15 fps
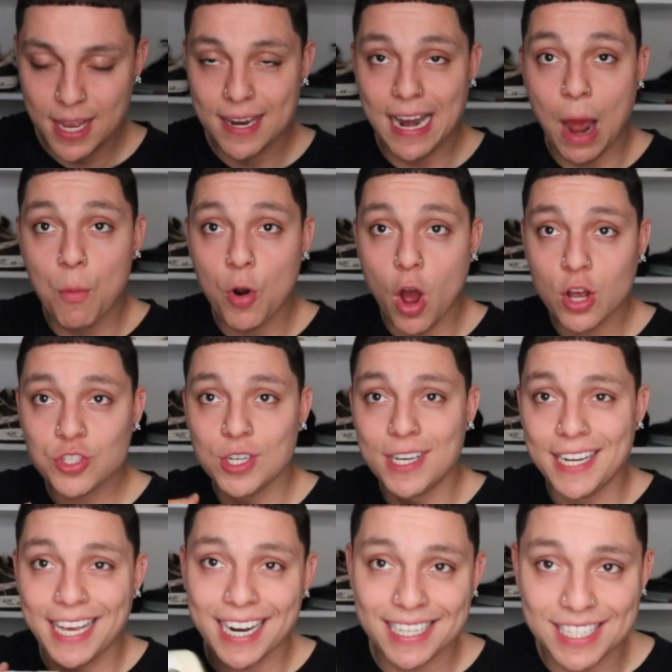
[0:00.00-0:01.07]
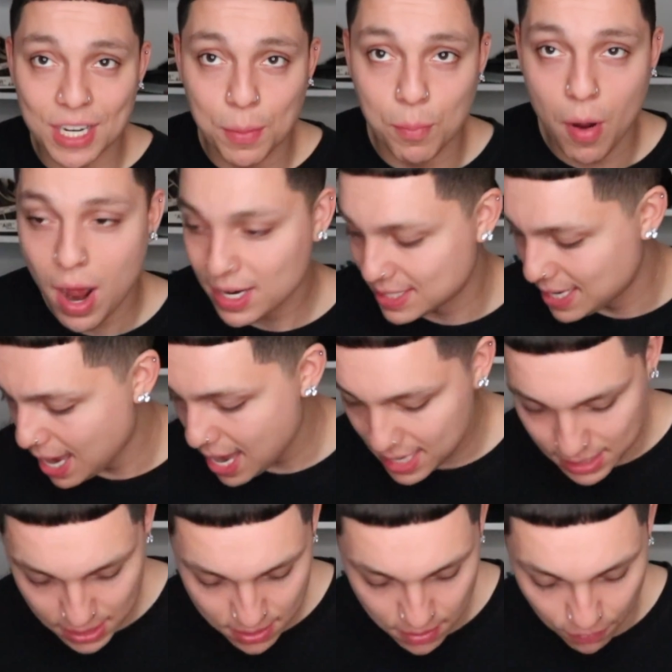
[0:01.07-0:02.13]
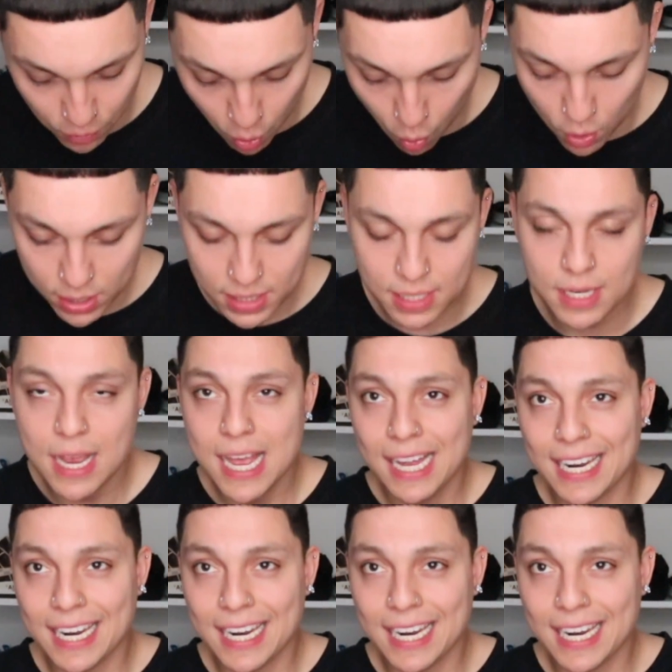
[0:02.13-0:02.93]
Now we're also gonna get into the box, guys, of course.